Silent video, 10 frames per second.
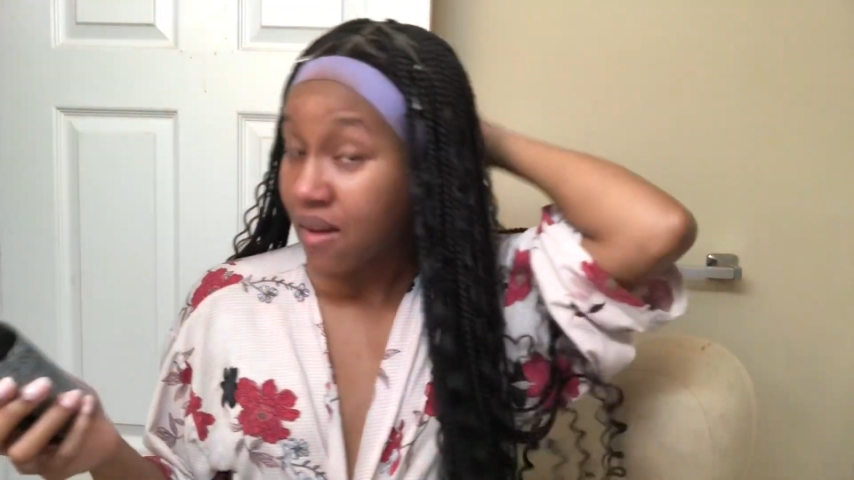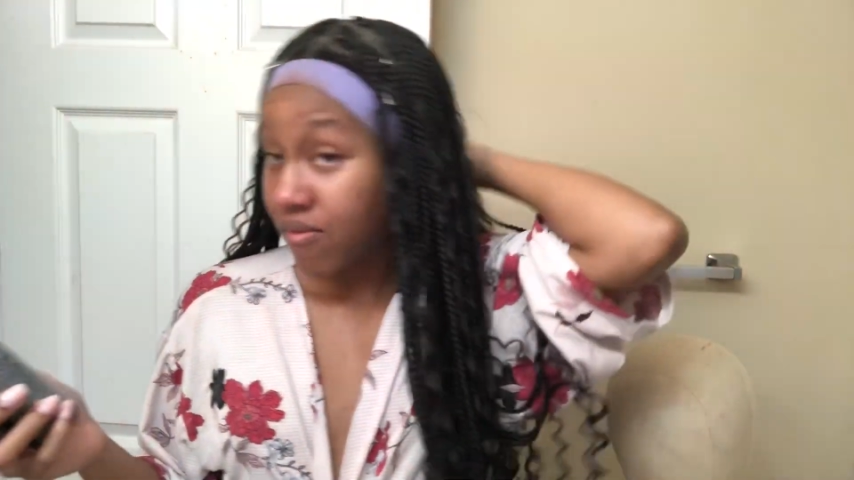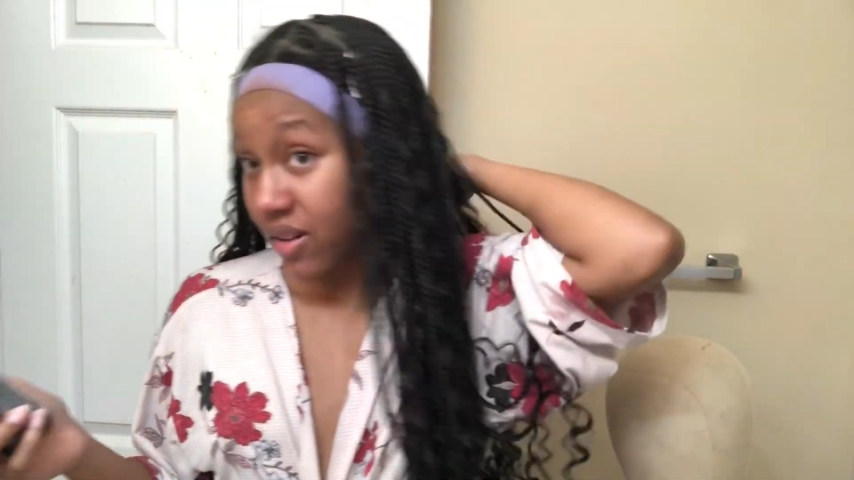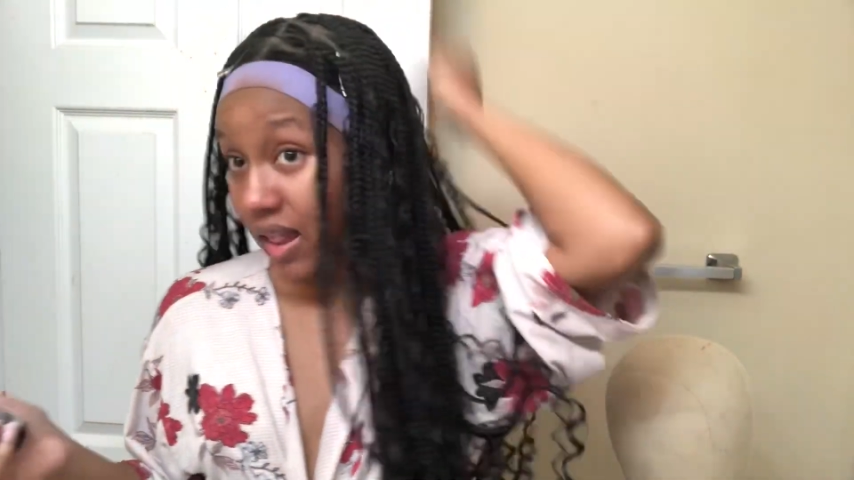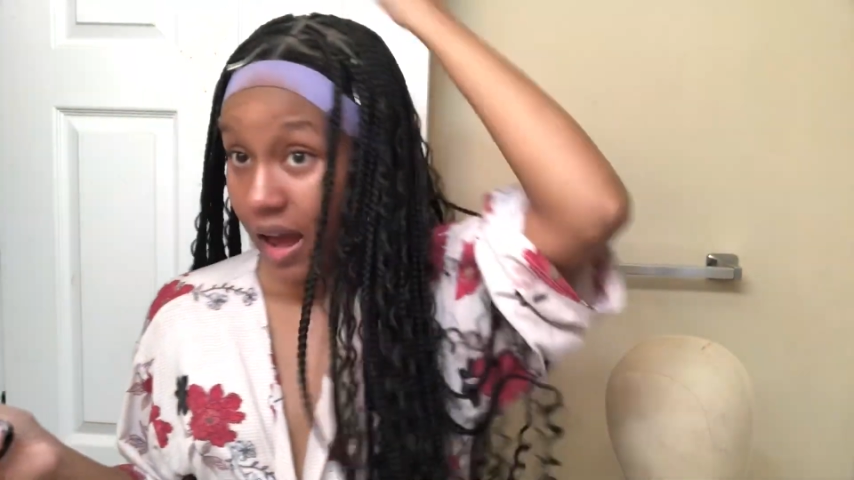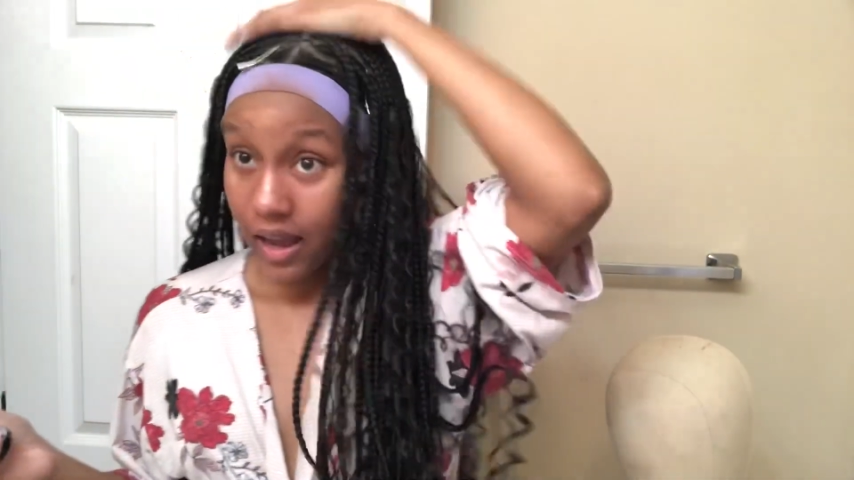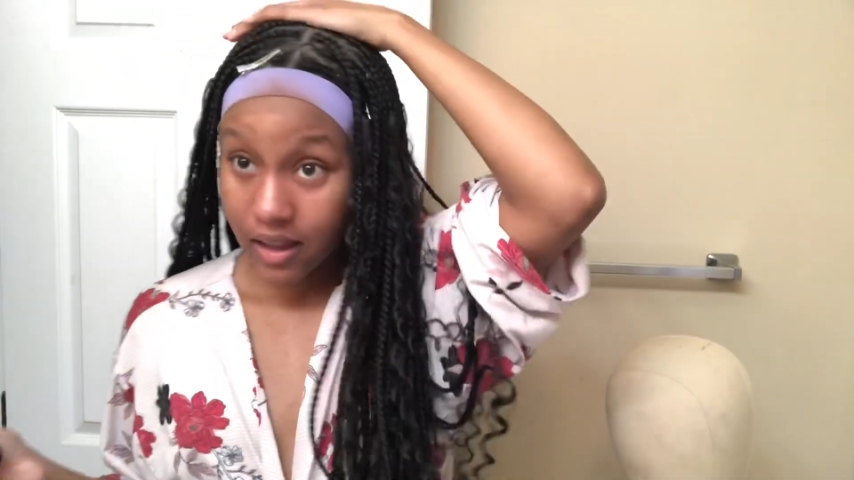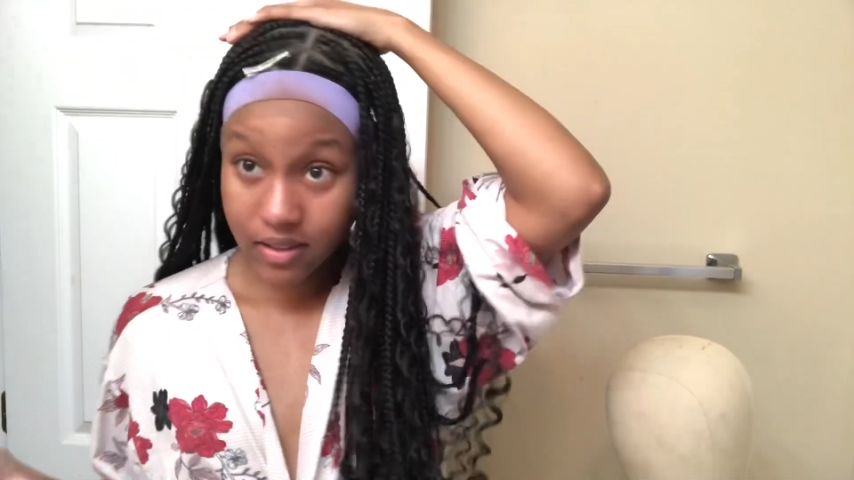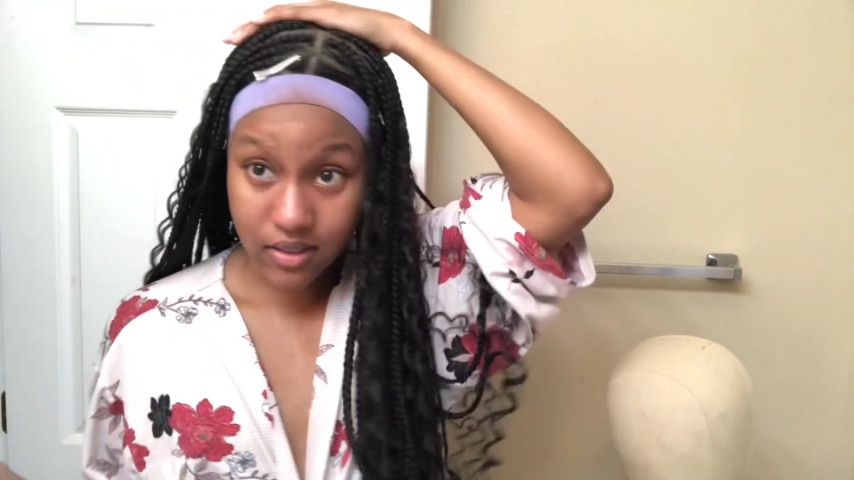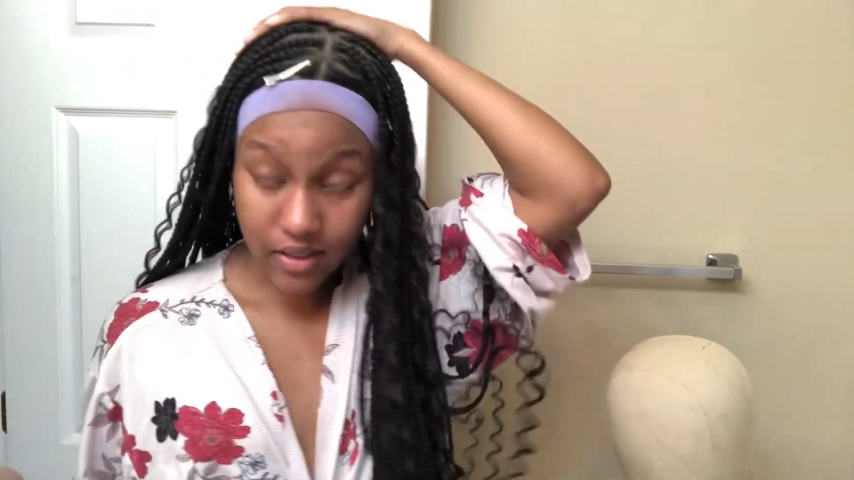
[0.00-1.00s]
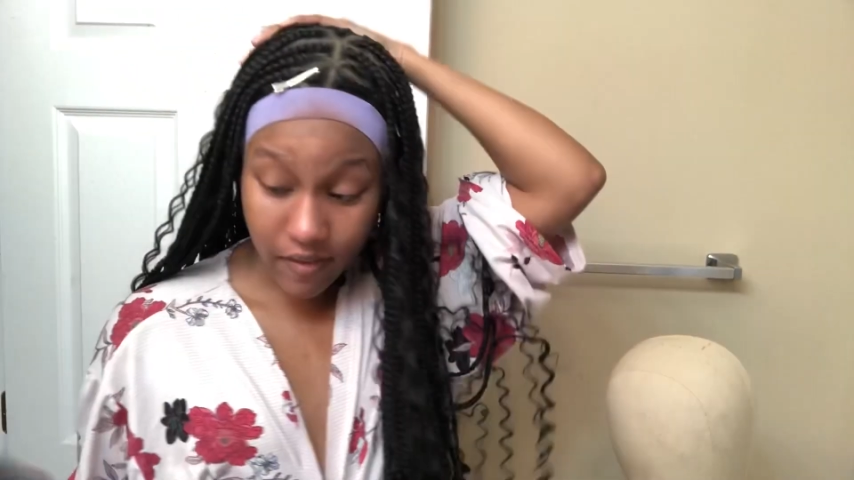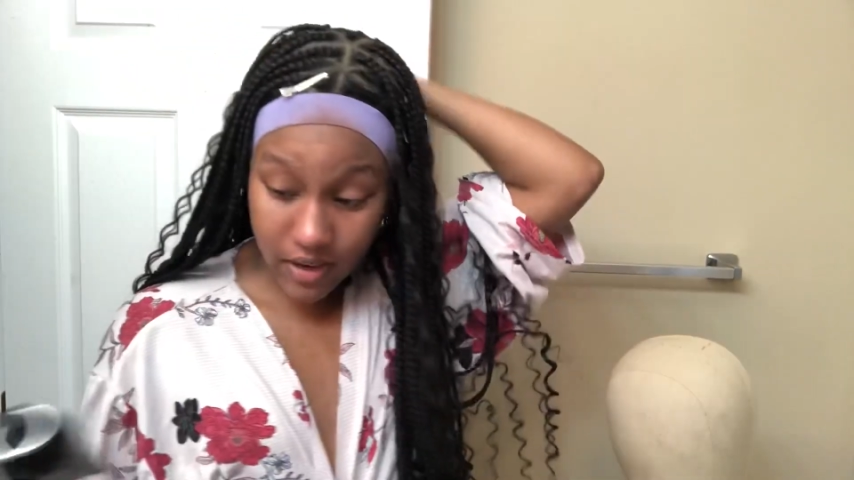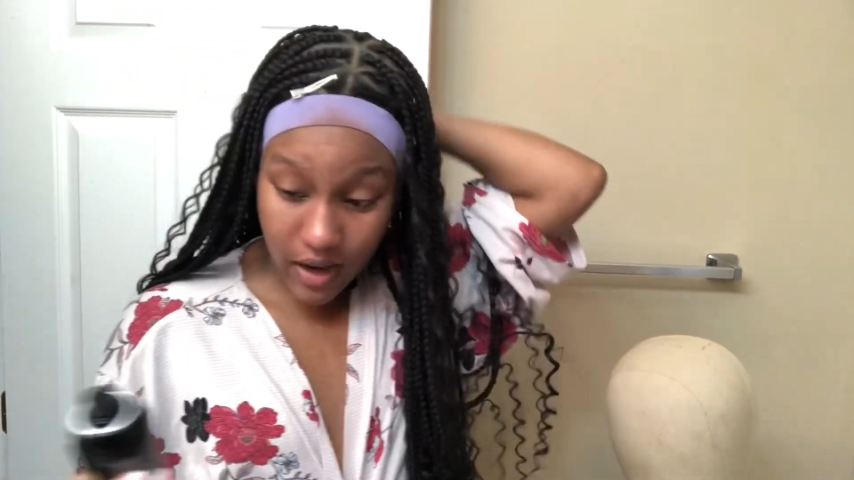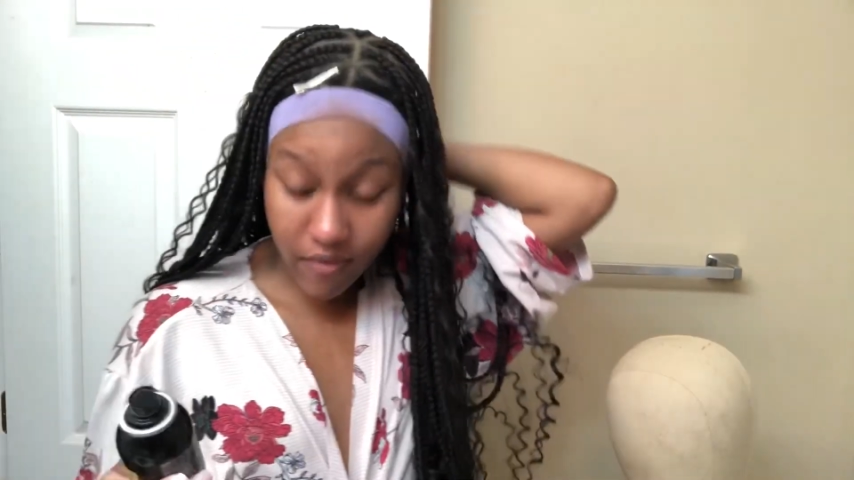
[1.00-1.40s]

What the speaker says: for like 5